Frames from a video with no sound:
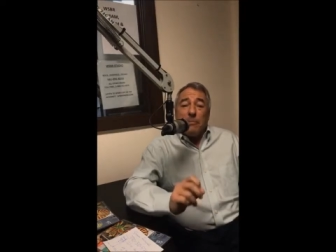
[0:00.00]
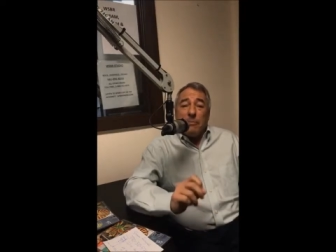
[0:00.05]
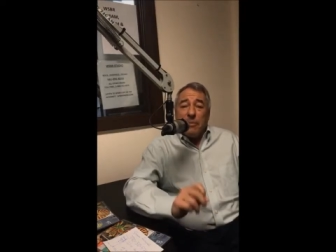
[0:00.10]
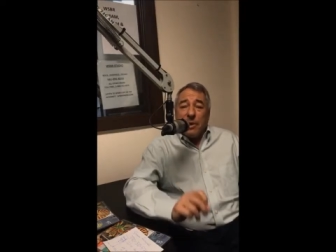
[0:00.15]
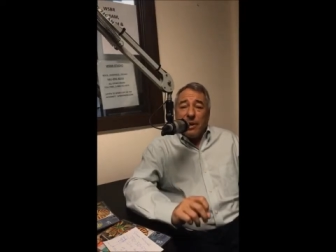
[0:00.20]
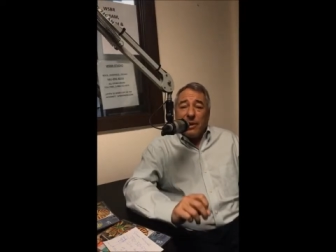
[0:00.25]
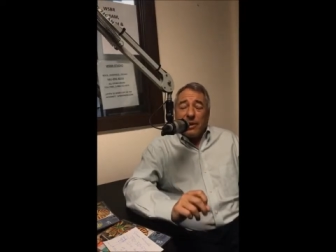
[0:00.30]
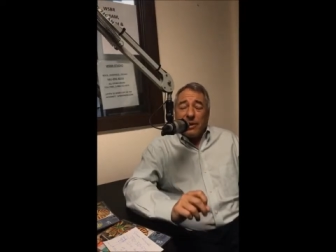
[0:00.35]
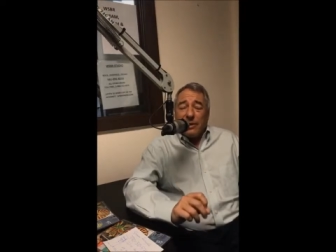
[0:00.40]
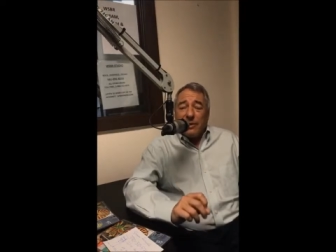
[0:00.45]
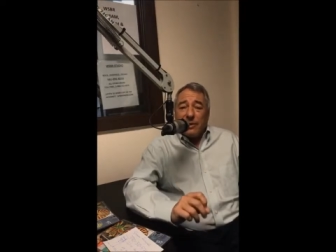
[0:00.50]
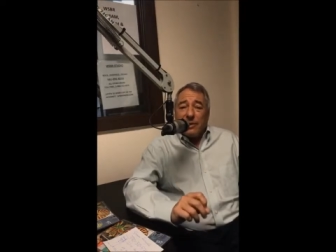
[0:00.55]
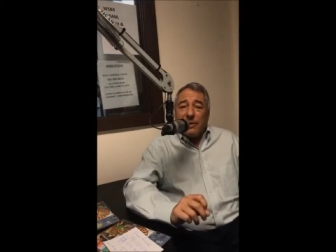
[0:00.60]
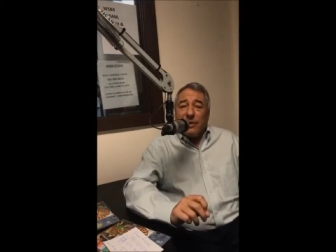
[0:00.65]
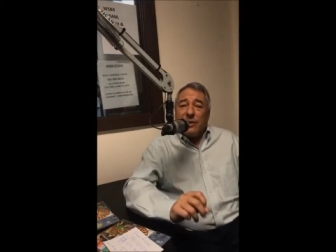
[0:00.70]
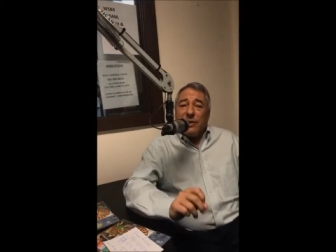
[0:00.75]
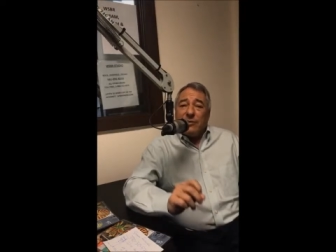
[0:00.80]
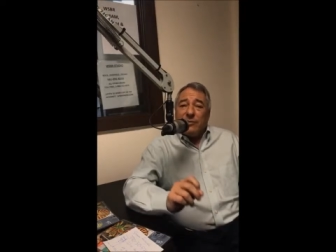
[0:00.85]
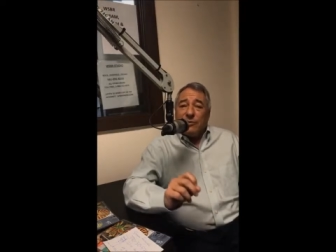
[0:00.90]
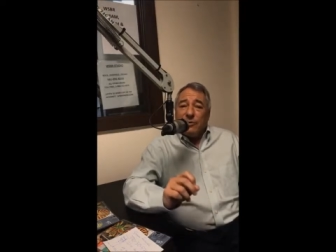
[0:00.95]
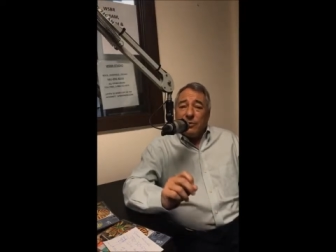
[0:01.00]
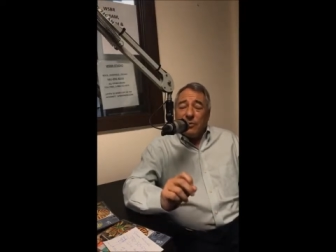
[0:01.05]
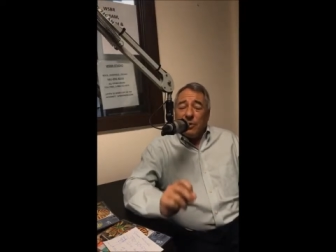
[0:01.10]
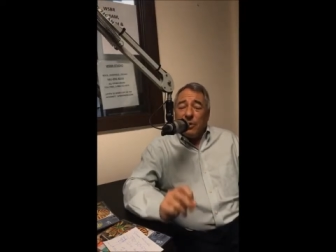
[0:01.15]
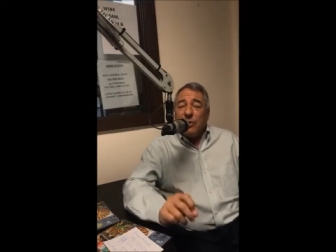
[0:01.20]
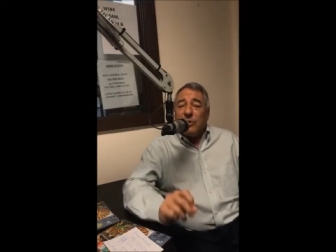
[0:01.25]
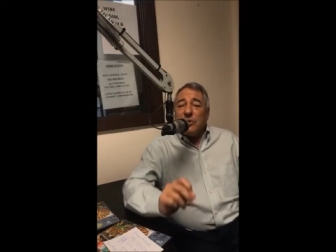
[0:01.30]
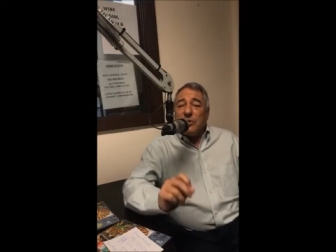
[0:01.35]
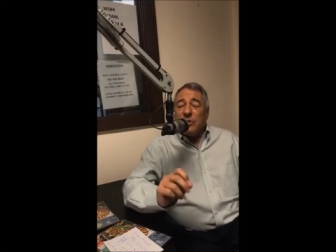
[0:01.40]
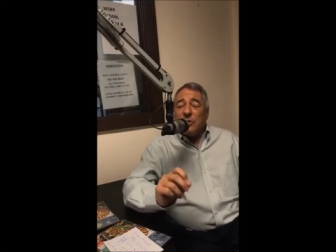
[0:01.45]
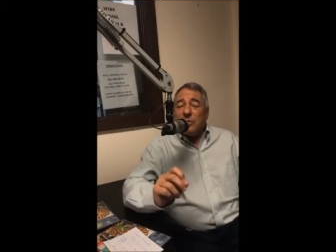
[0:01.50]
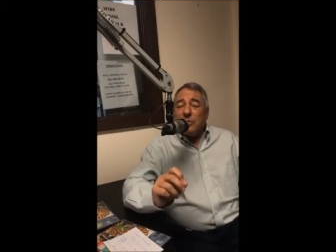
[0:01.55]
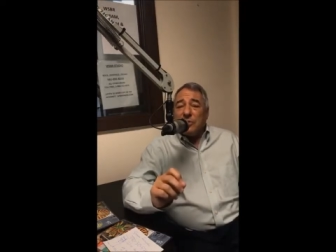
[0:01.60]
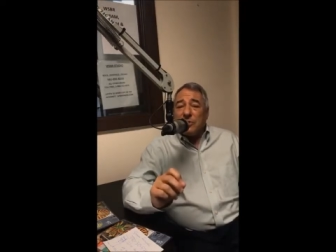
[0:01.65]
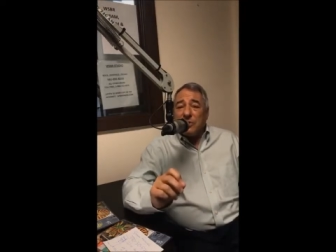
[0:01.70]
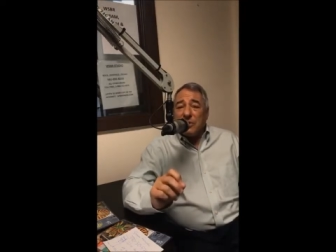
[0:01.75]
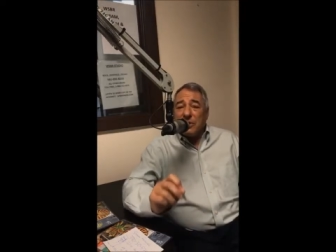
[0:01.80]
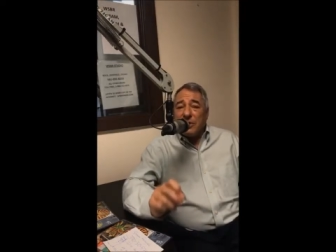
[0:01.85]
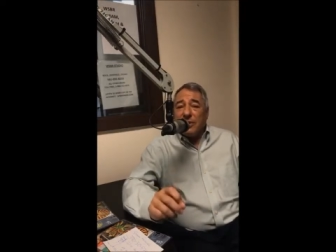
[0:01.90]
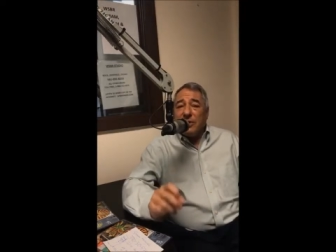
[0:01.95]
But if you go to a
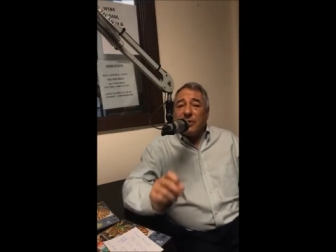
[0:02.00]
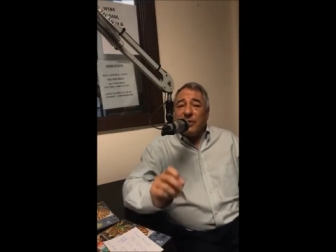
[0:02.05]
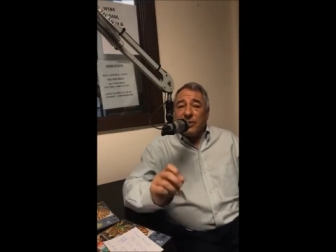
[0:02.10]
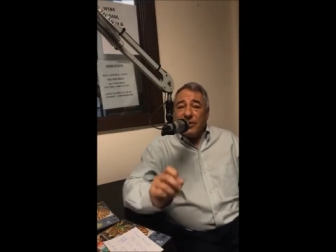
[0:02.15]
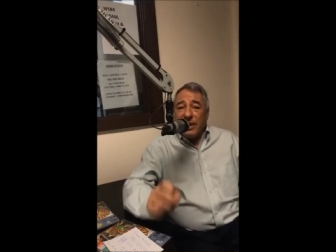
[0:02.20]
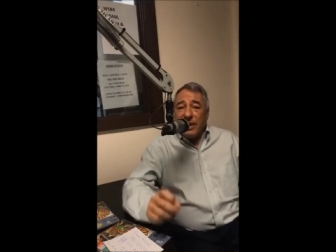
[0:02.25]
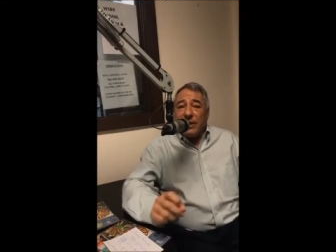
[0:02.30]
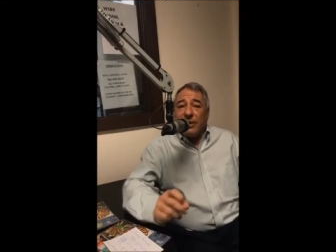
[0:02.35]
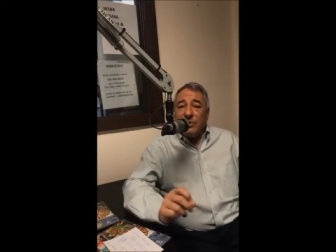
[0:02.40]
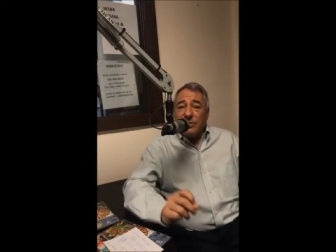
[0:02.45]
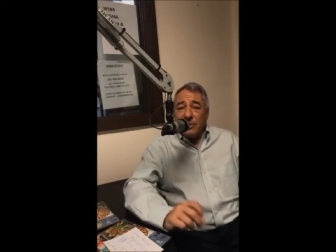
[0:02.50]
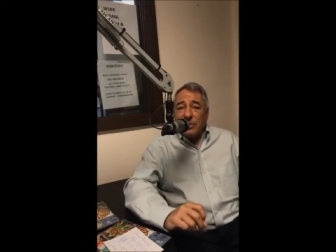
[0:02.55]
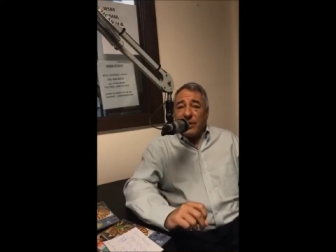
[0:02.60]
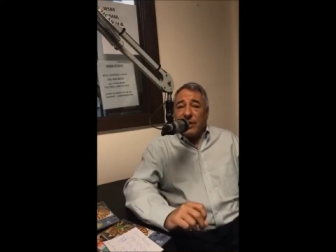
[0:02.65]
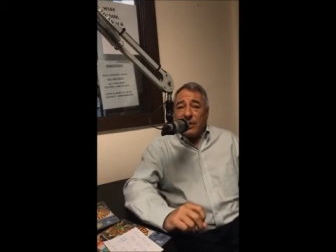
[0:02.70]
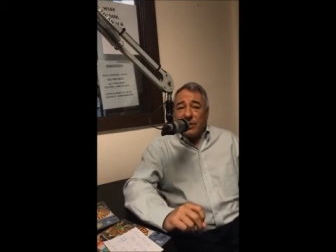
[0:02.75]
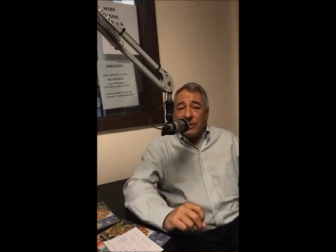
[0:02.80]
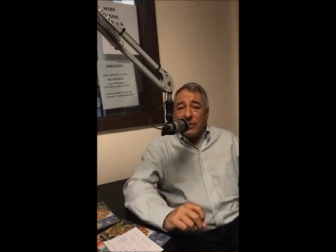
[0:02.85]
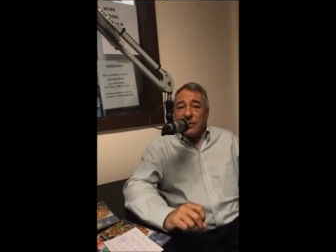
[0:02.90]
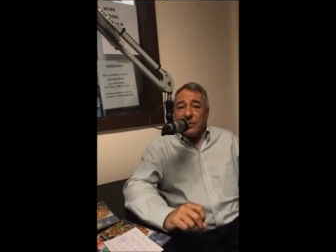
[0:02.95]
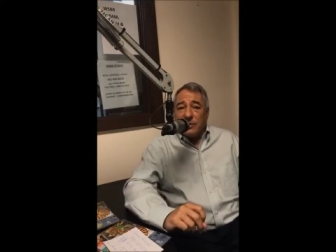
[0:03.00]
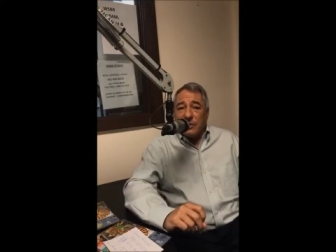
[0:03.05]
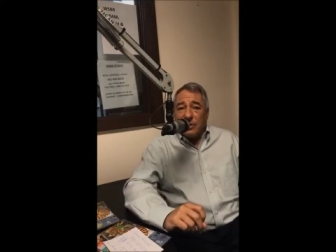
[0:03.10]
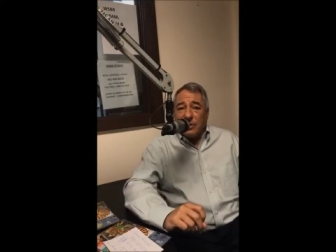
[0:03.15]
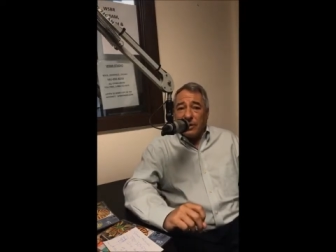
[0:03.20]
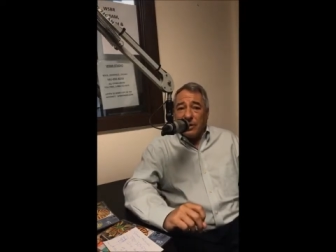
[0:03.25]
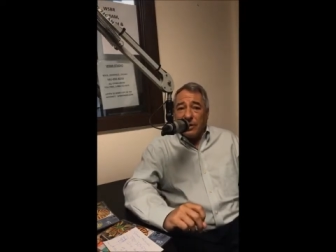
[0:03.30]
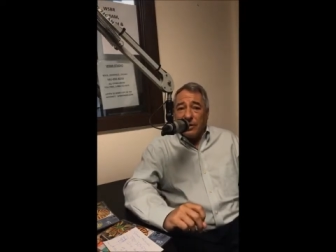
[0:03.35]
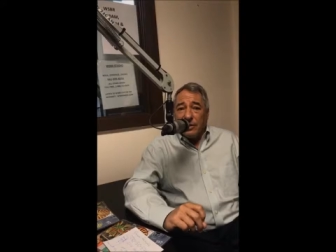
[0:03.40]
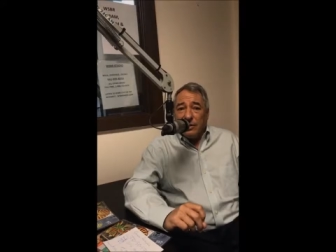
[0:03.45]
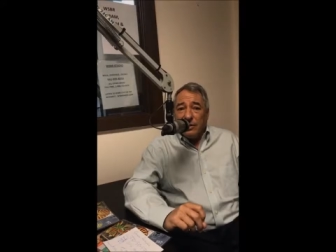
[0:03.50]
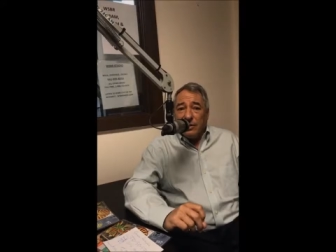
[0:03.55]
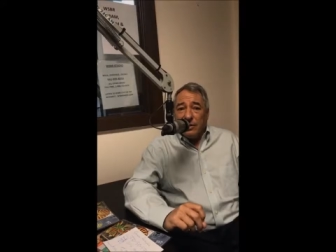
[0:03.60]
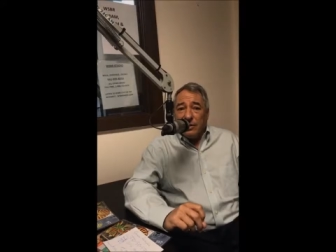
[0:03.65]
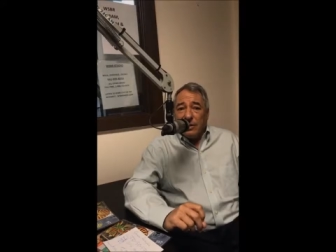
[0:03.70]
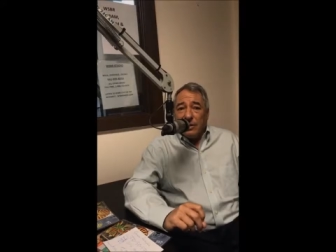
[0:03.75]
skilled elder care attorney,